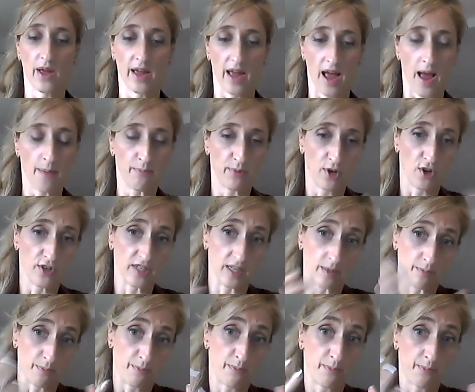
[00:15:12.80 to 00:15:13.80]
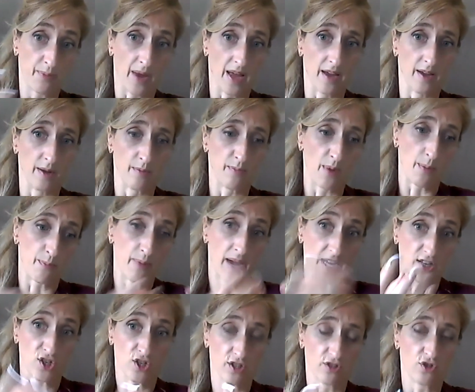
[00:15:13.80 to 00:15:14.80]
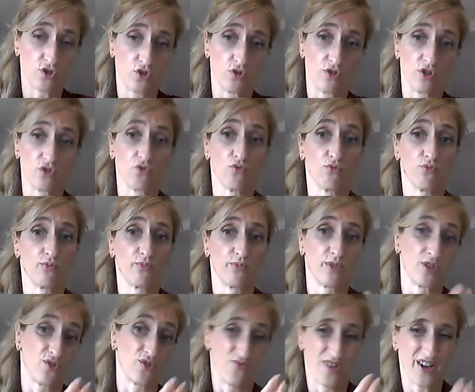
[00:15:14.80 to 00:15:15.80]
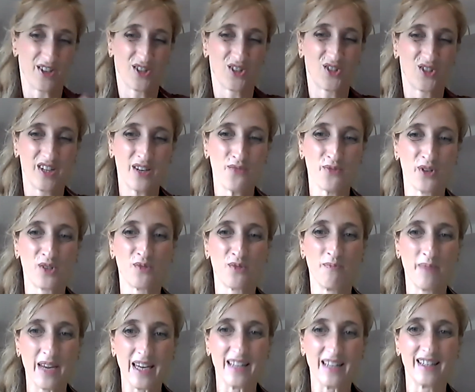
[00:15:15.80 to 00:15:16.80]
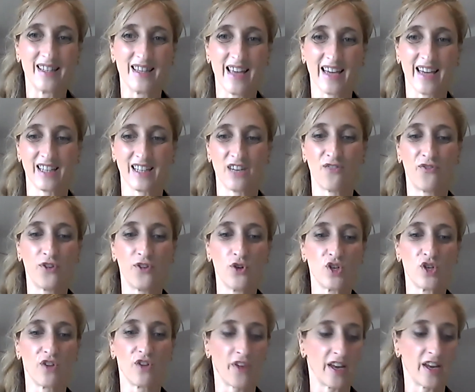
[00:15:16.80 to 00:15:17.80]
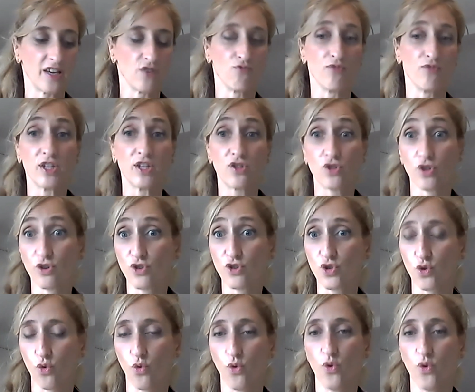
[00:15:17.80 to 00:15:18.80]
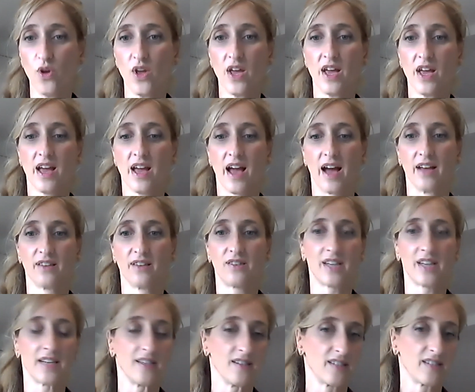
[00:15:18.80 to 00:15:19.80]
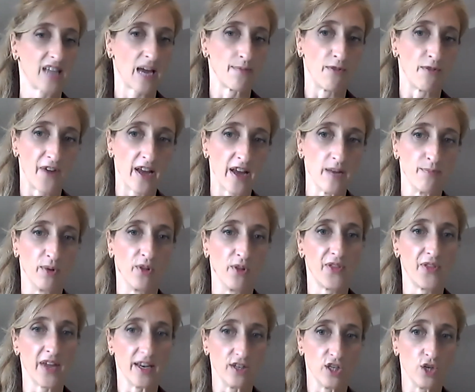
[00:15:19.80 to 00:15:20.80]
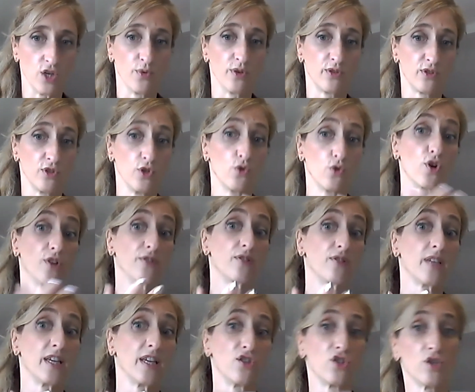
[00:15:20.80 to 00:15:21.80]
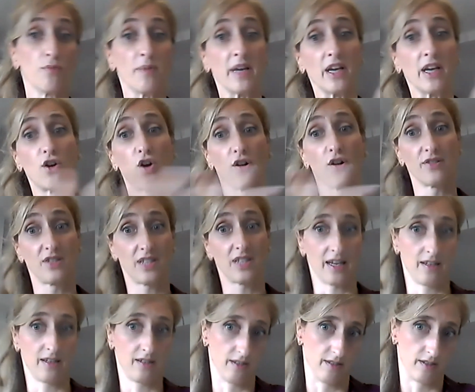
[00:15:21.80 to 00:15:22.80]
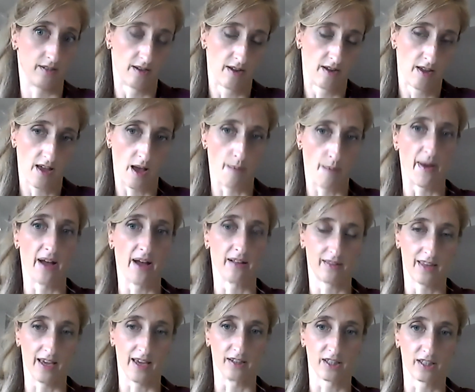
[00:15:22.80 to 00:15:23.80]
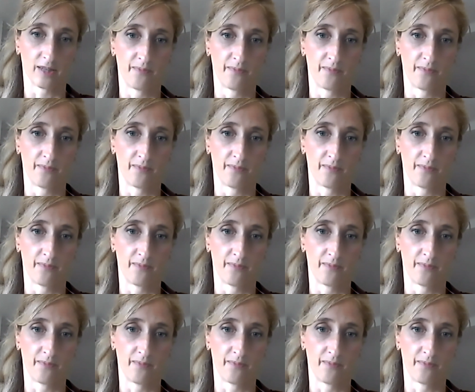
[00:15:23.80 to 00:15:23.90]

uploading patients to this registry, which means that in future, if any research or studies came available, then you consent to being contacted about that.